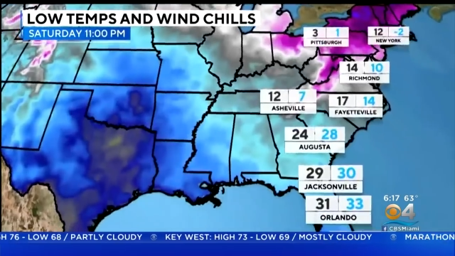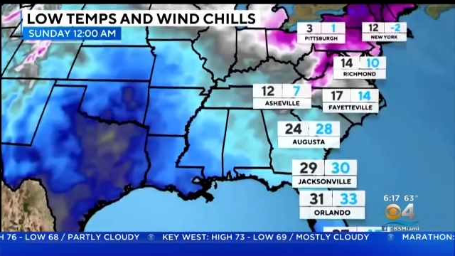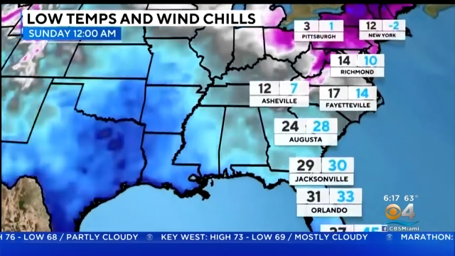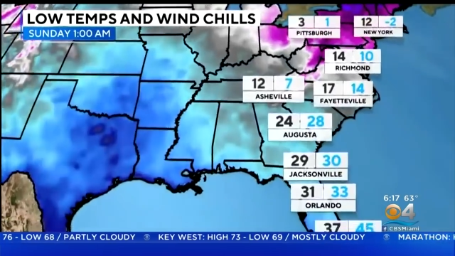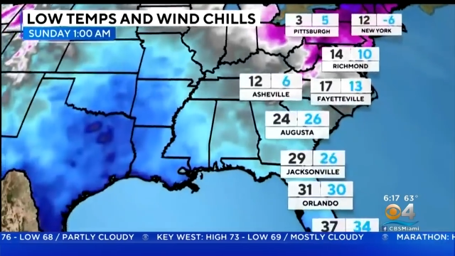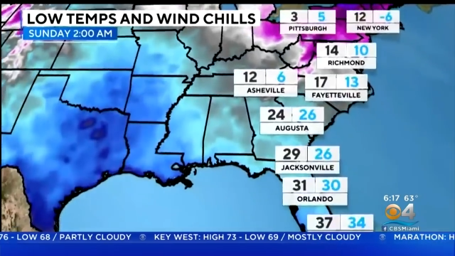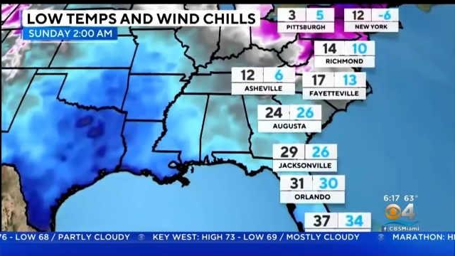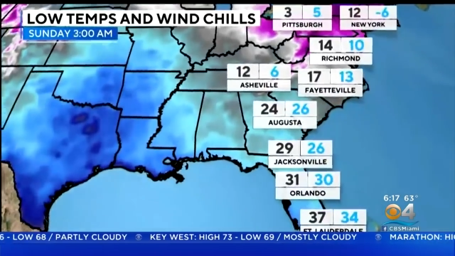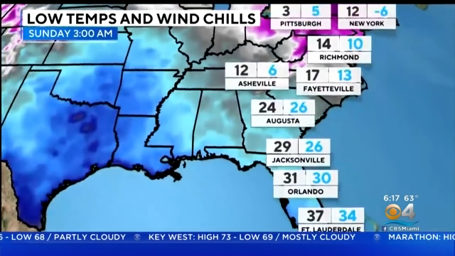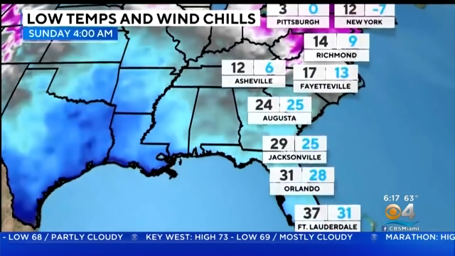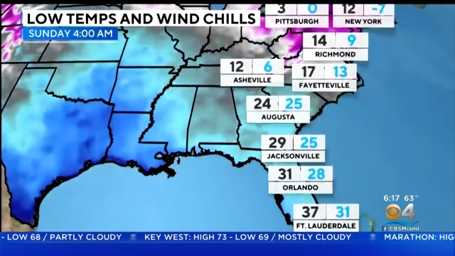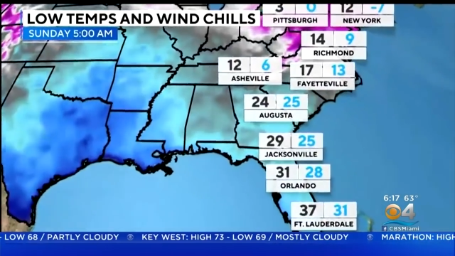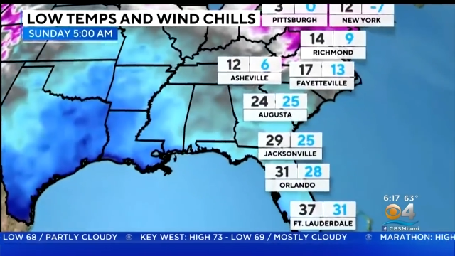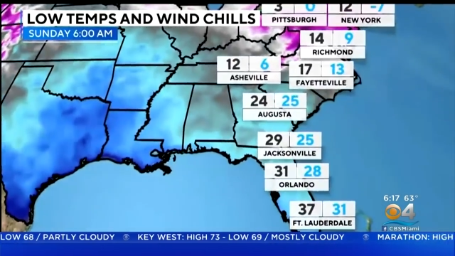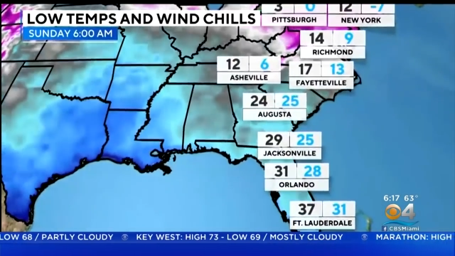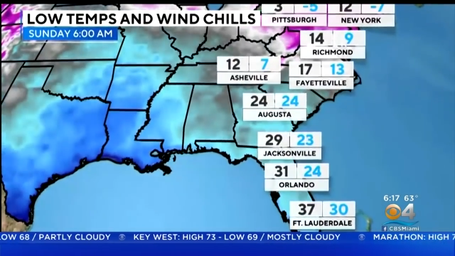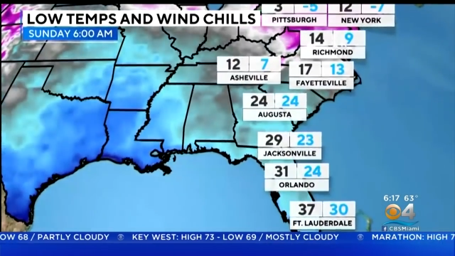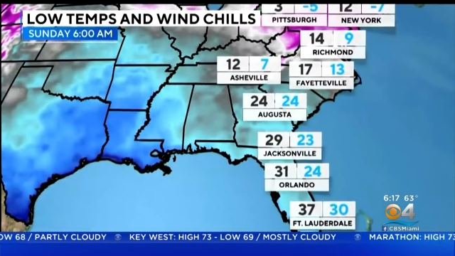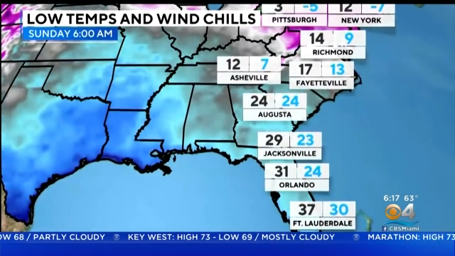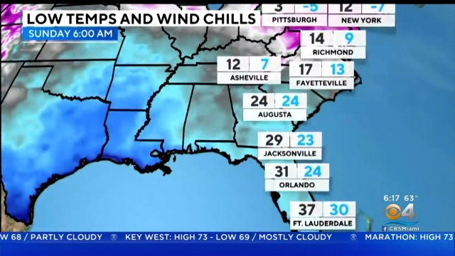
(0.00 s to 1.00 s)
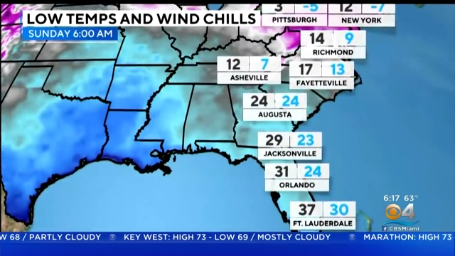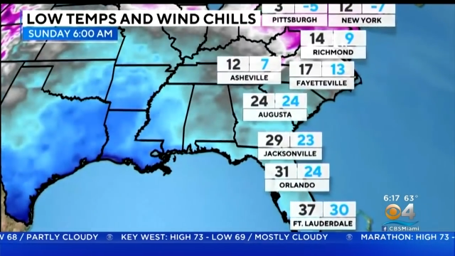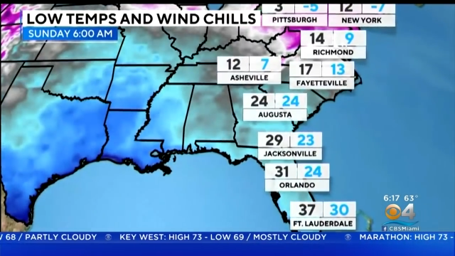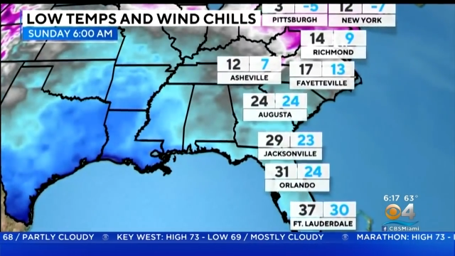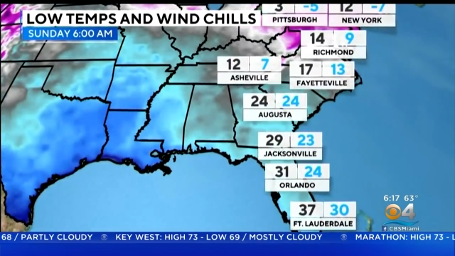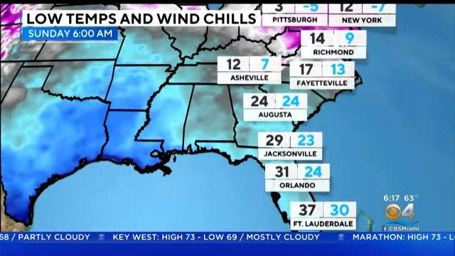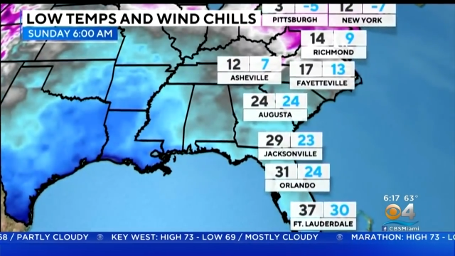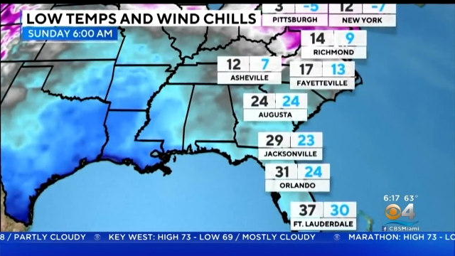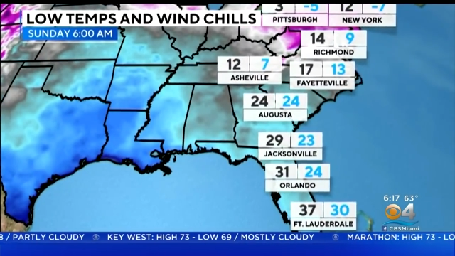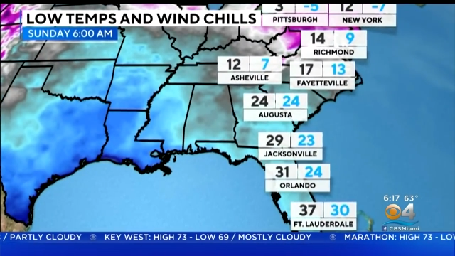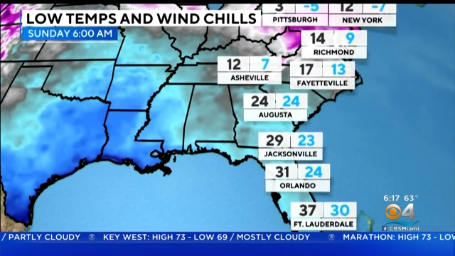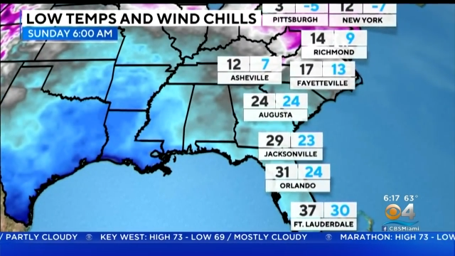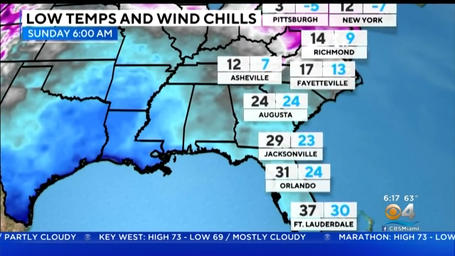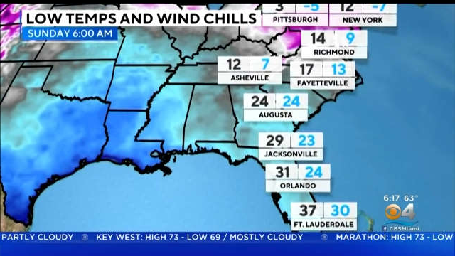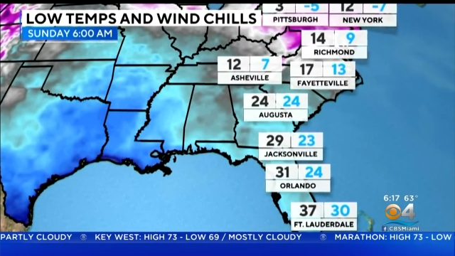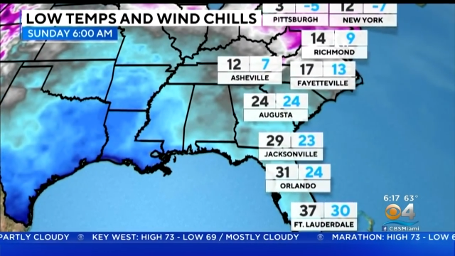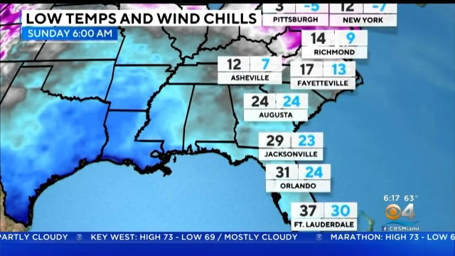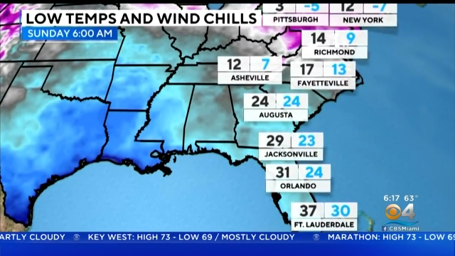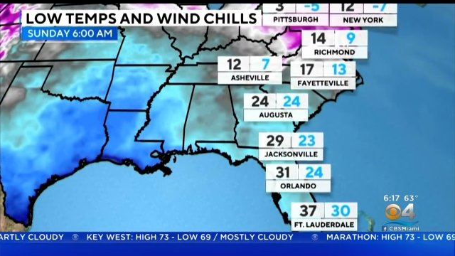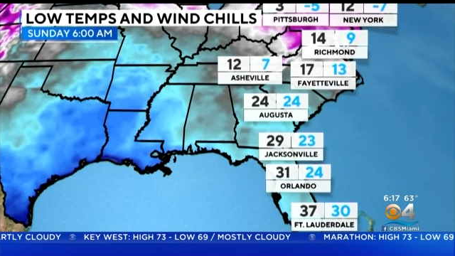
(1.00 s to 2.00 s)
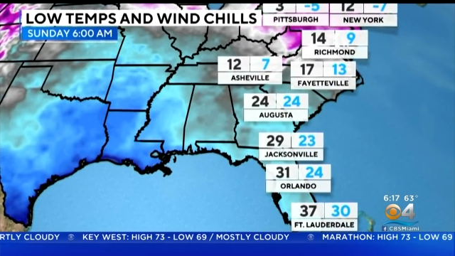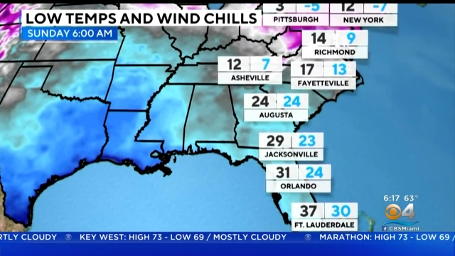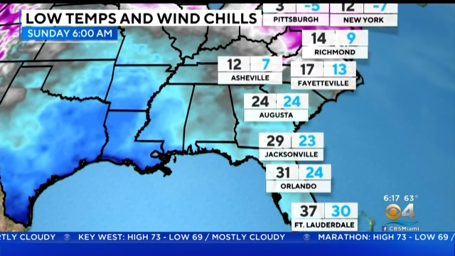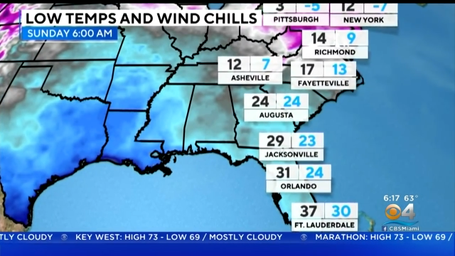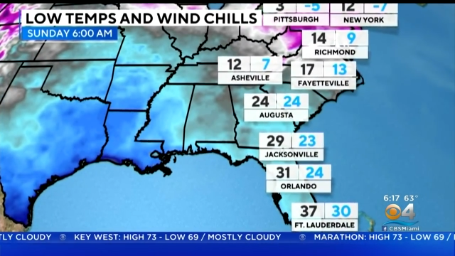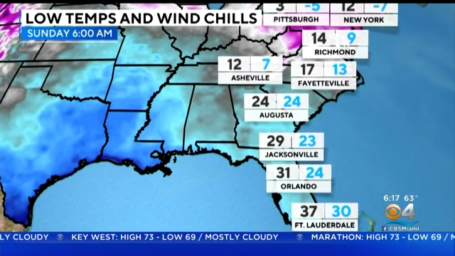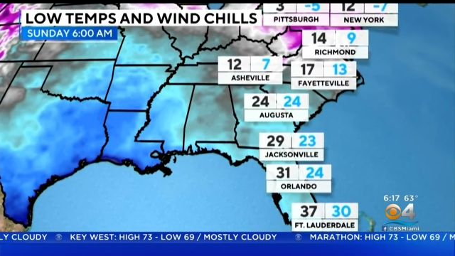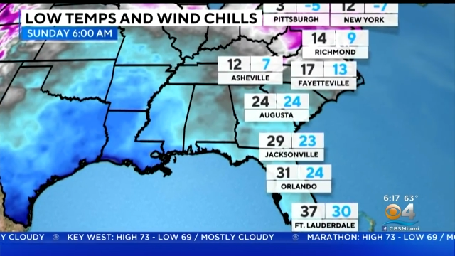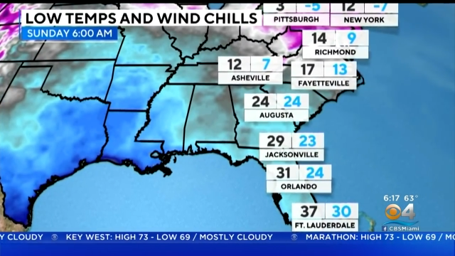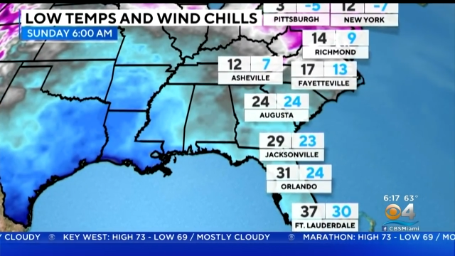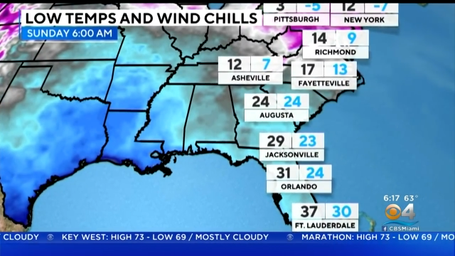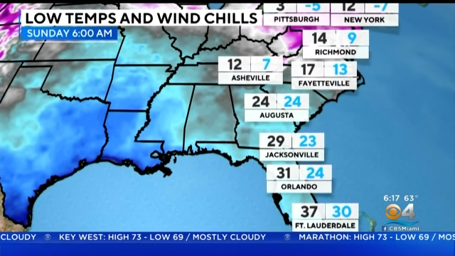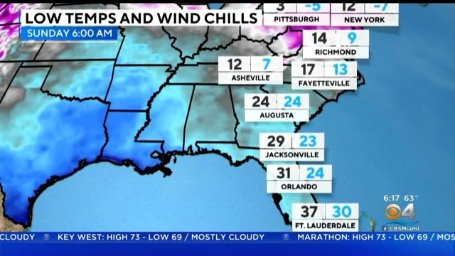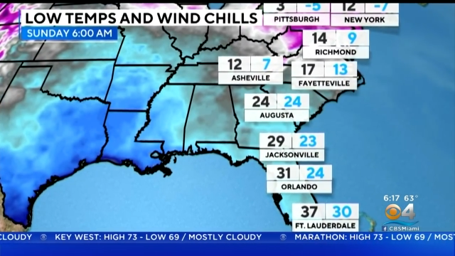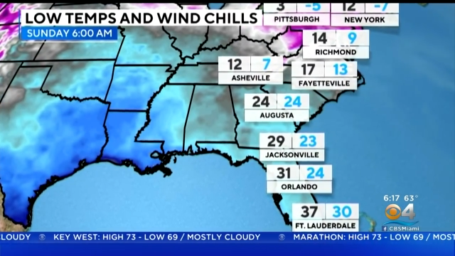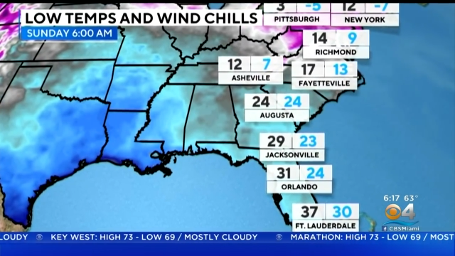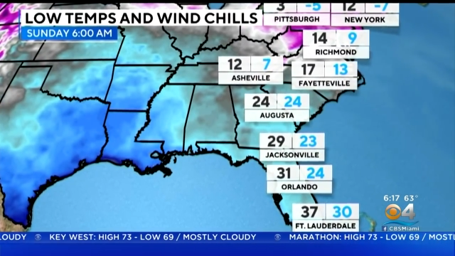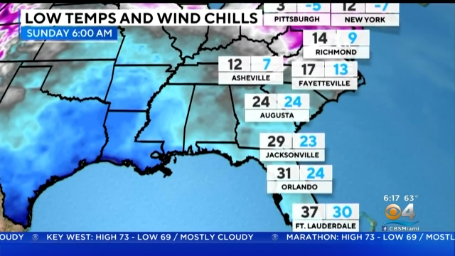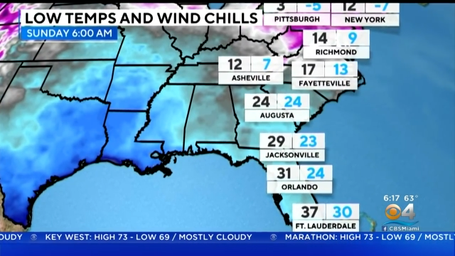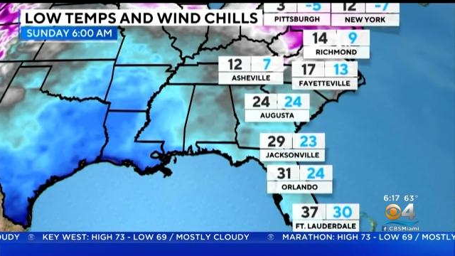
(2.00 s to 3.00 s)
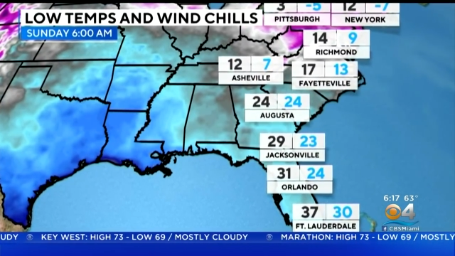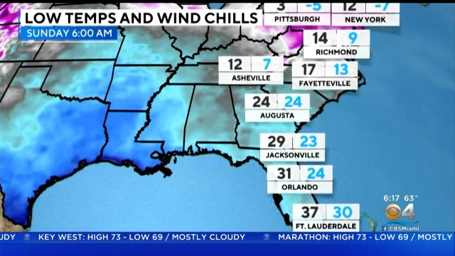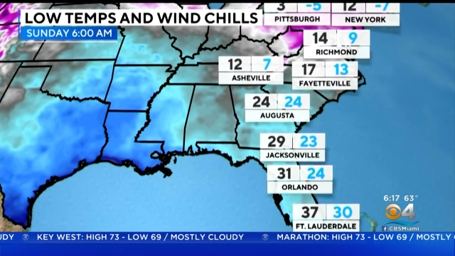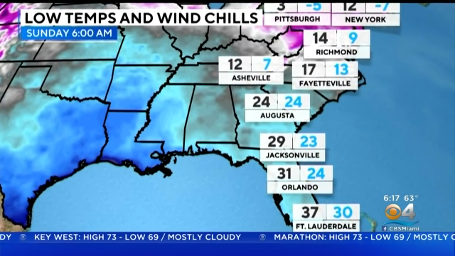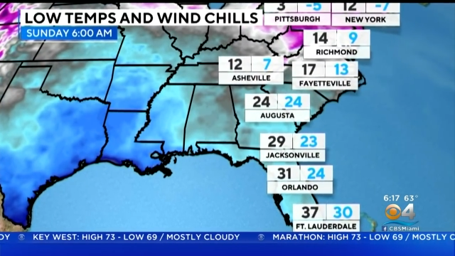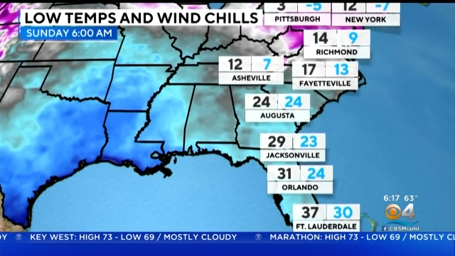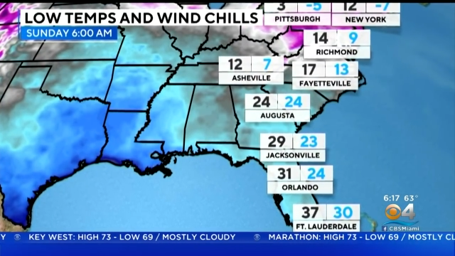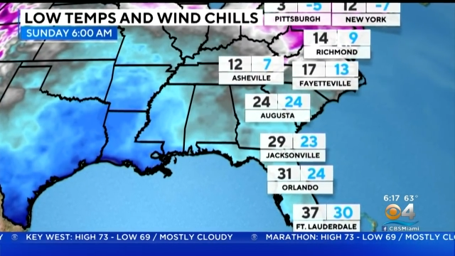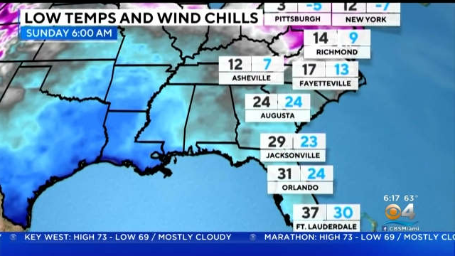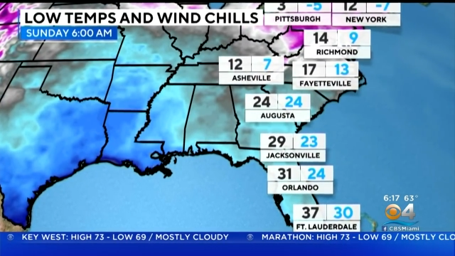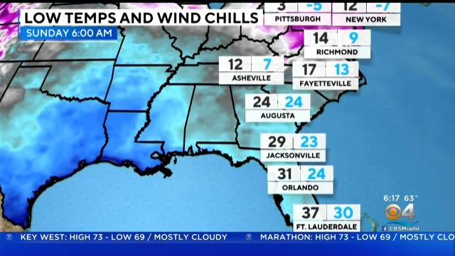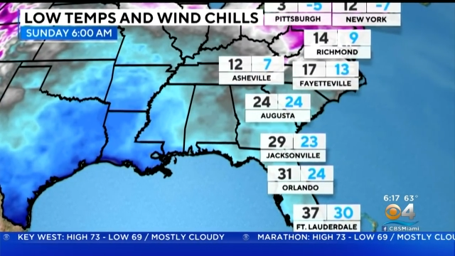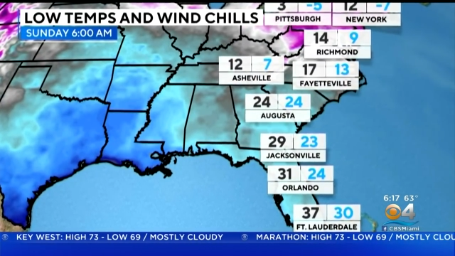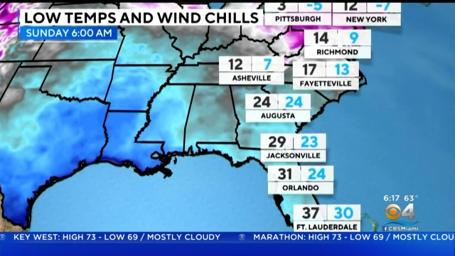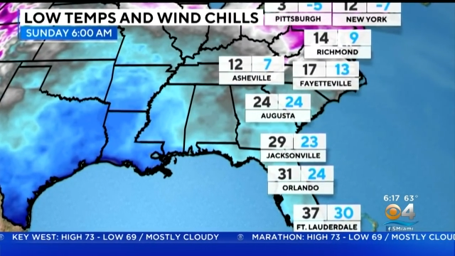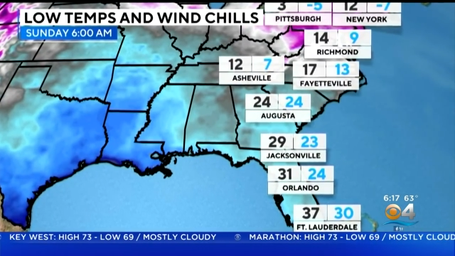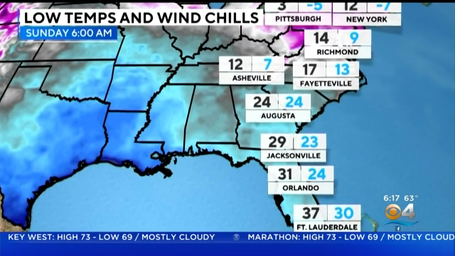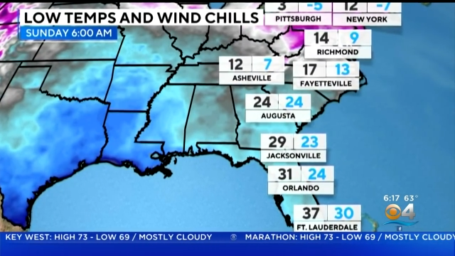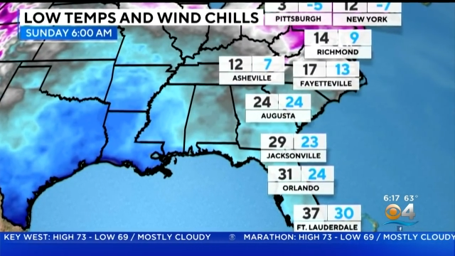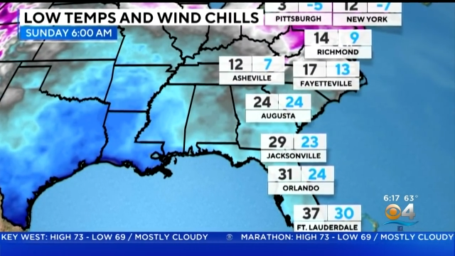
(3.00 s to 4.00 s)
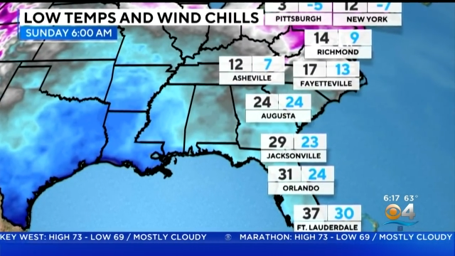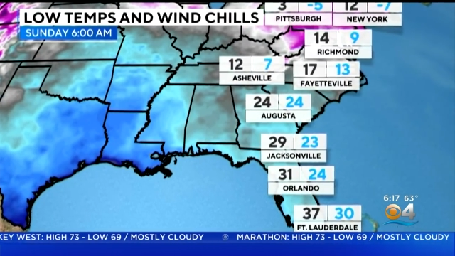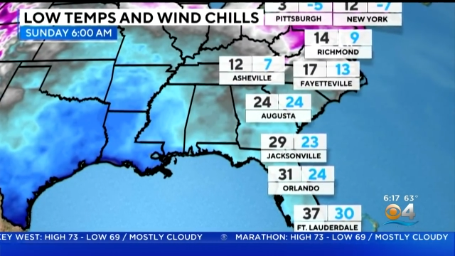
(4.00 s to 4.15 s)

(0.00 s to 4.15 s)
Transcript: (no speaker visible)